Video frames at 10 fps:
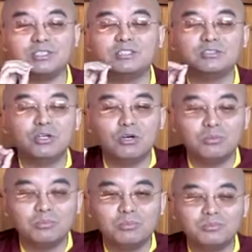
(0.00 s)
is very soft.
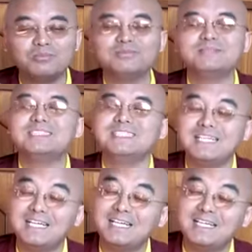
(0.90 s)
Yeah,
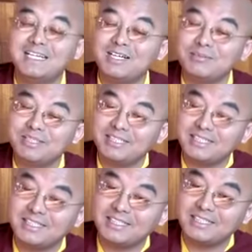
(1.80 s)
I mean.